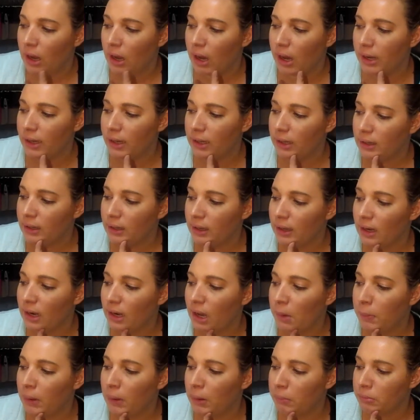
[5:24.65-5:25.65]
I could get
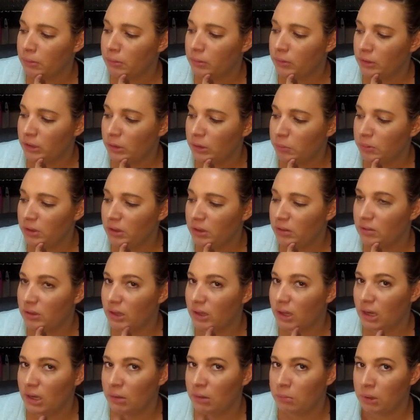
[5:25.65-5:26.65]
a pepperoni
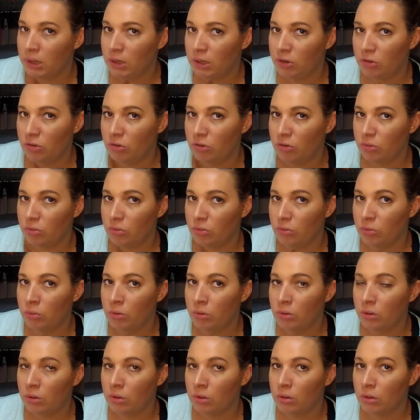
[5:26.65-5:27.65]
pizza and my
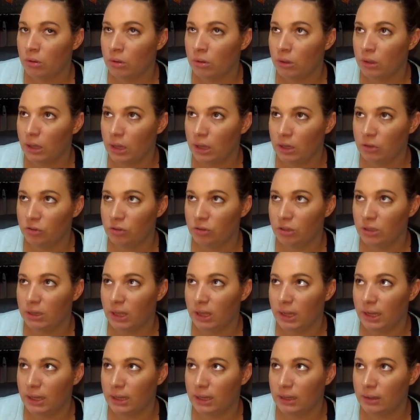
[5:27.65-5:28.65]
two, actually,
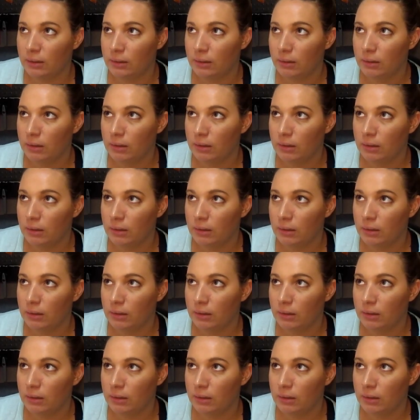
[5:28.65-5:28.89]
like,